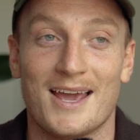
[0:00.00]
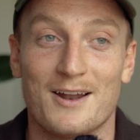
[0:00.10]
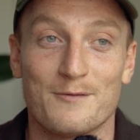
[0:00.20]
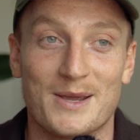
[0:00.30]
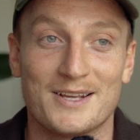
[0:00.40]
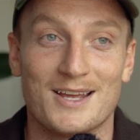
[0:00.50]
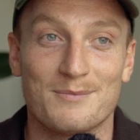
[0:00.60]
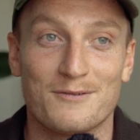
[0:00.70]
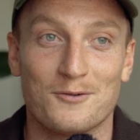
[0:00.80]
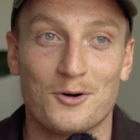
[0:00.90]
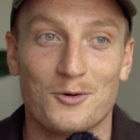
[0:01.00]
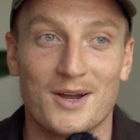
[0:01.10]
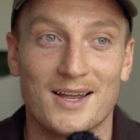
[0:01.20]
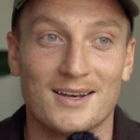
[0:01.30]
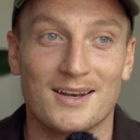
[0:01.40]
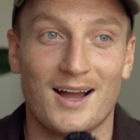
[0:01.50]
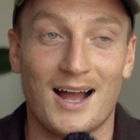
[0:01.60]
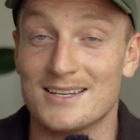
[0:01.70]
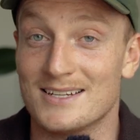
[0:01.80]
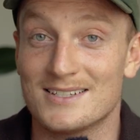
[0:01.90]
And I've been there before when
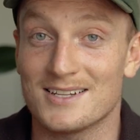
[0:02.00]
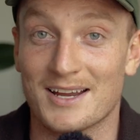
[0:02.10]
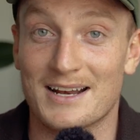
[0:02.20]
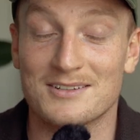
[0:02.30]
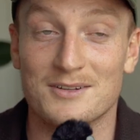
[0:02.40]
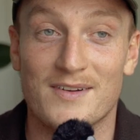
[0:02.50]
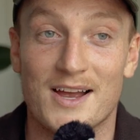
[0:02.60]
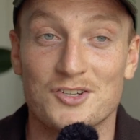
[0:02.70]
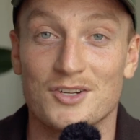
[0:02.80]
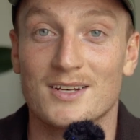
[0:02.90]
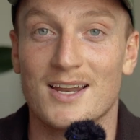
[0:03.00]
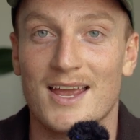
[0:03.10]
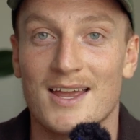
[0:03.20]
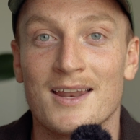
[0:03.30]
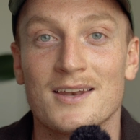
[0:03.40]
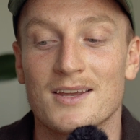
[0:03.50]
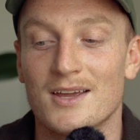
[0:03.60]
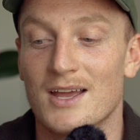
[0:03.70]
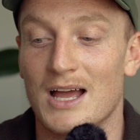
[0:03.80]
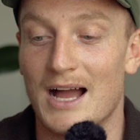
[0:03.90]
I did start getting into fashion and
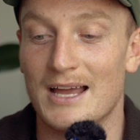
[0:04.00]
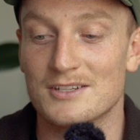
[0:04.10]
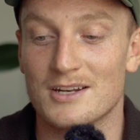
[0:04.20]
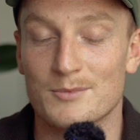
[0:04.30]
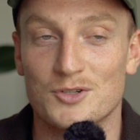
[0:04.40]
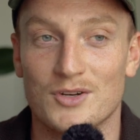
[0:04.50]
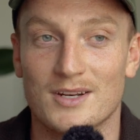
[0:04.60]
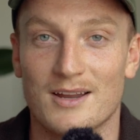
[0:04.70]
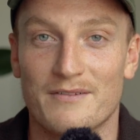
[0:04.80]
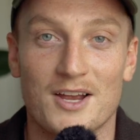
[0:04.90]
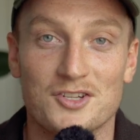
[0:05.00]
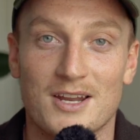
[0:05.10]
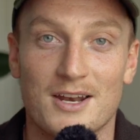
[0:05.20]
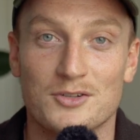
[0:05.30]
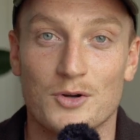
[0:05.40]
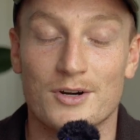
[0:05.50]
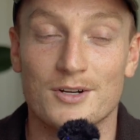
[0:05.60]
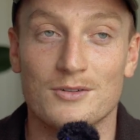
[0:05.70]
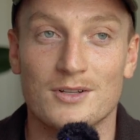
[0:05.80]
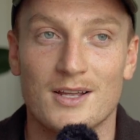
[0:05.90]
I ended up shooting a fashion
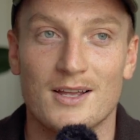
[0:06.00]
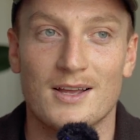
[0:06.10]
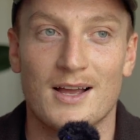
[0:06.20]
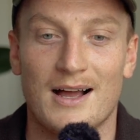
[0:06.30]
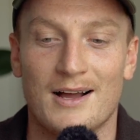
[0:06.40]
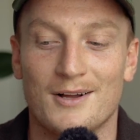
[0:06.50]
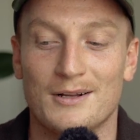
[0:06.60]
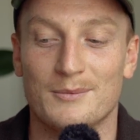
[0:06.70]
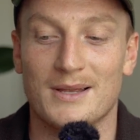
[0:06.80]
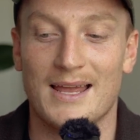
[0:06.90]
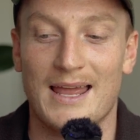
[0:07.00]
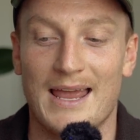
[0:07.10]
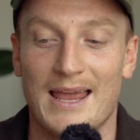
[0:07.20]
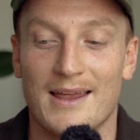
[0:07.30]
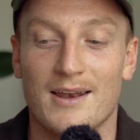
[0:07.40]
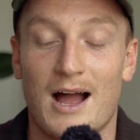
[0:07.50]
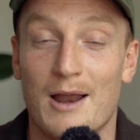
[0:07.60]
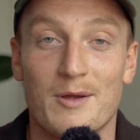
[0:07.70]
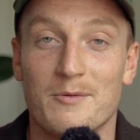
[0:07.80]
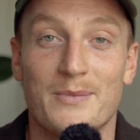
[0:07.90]
editorial. And
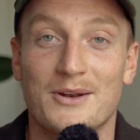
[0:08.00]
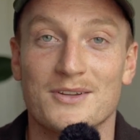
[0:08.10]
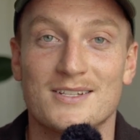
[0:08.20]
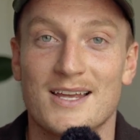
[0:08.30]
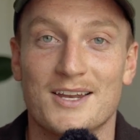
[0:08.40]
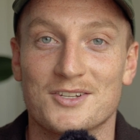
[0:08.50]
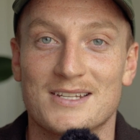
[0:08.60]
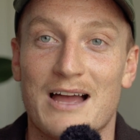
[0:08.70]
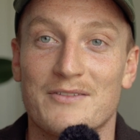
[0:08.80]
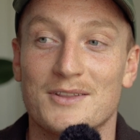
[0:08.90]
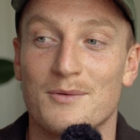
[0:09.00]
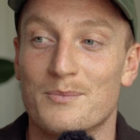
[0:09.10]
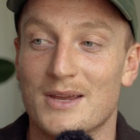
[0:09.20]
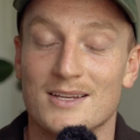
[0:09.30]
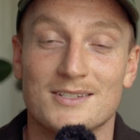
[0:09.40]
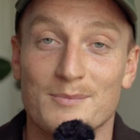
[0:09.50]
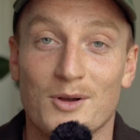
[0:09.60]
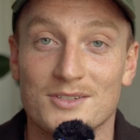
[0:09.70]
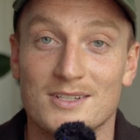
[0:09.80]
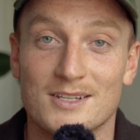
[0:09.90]
I remember being on set just having the biggest
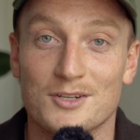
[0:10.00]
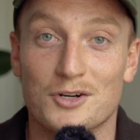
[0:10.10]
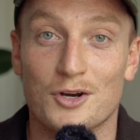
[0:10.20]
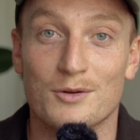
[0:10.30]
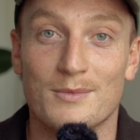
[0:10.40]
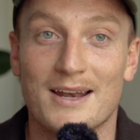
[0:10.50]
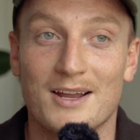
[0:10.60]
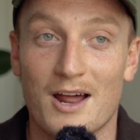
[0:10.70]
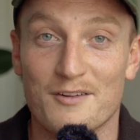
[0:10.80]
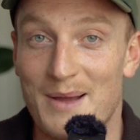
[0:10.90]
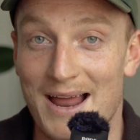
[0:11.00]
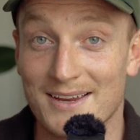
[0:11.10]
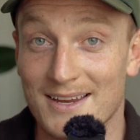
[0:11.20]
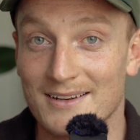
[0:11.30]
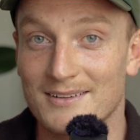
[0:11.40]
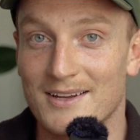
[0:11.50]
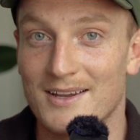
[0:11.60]
imposter syndrome and kind of panicking.